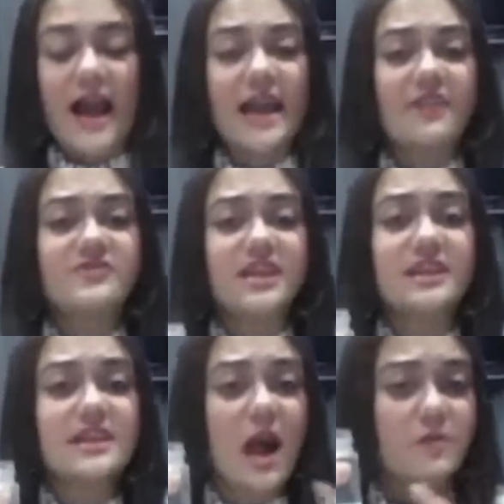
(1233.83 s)
I have
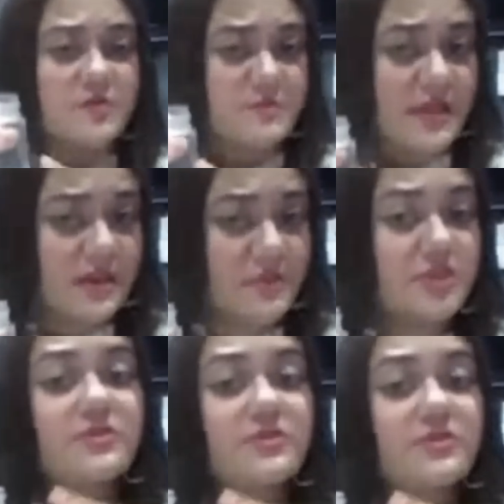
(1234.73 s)
taken cow's milk,
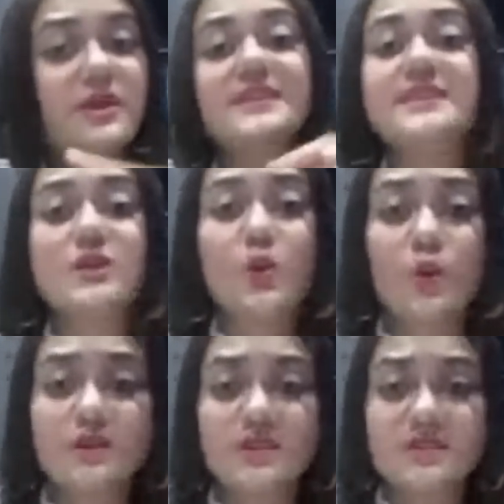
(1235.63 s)
but you can take
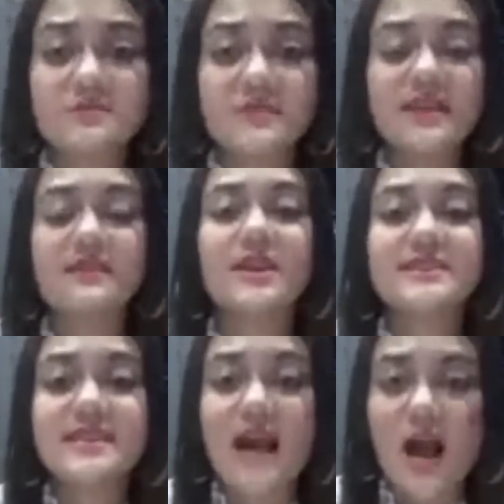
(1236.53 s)
coconut milk, you
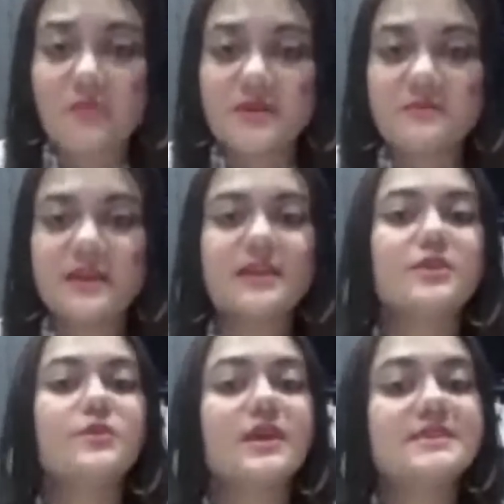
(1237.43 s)
can take almond milk,
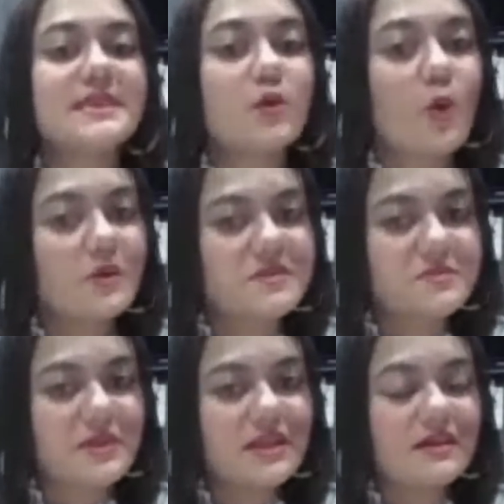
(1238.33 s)
you can take
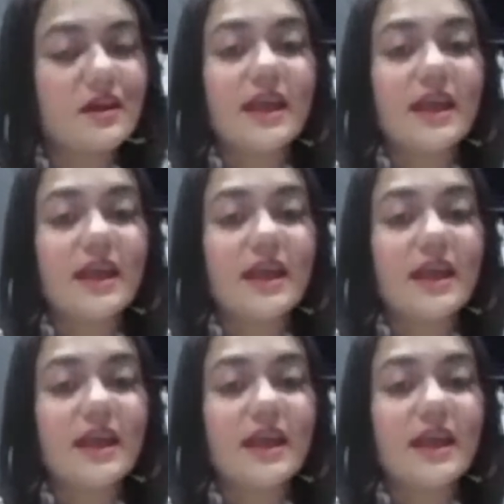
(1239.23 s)
oats milk.